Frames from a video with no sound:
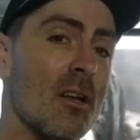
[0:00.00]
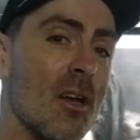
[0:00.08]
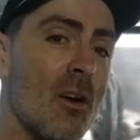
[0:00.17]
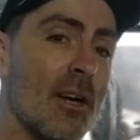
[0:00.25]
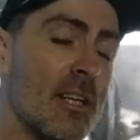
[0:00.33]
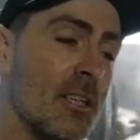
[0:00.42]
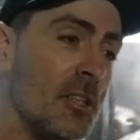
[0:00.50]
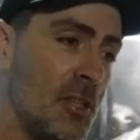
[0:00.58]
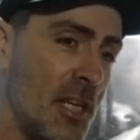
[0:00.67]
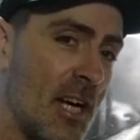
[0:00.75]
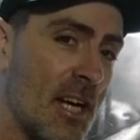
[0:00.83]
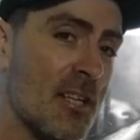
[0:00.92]
like,
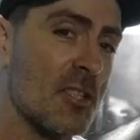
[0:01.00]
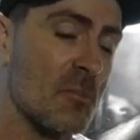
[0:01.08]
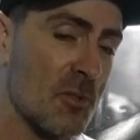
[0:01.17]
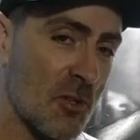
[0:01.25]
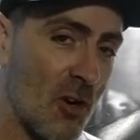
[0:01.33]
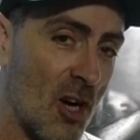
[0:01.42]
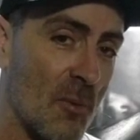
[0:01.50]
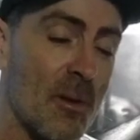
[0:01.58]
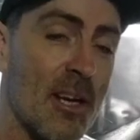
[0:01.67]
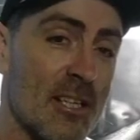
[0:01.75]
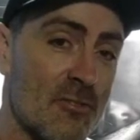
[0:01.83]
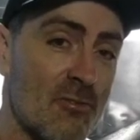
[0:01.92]
share, subscribe.
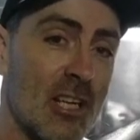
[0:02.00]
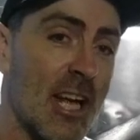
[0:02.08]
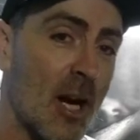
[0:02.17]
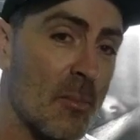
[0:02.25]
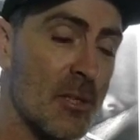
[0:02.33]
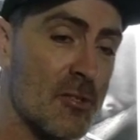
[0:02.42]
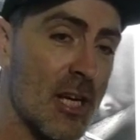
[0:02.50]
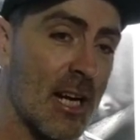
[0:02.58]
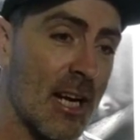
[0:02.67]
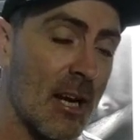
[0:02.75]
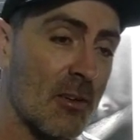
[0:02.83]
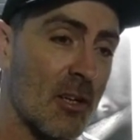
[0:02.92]
It's really helping the
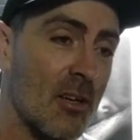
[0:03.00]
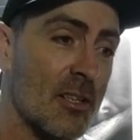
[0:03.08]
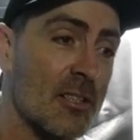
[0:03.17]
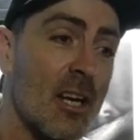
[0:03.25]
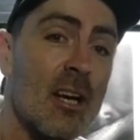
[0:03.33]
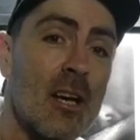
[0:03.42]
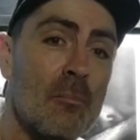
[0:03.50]
channel out, guys.